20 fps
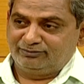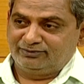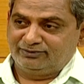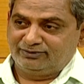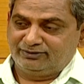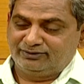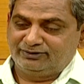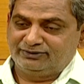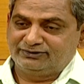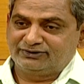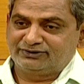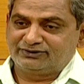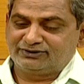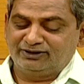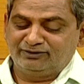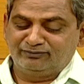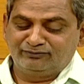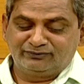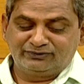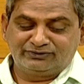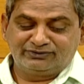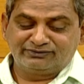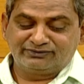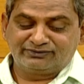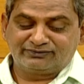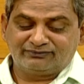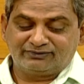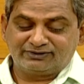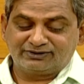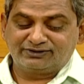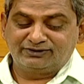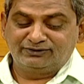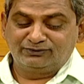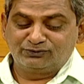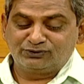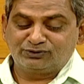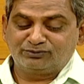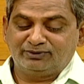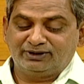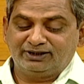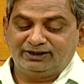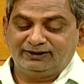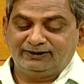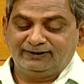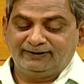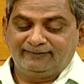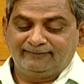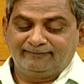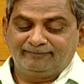is a term which is first used by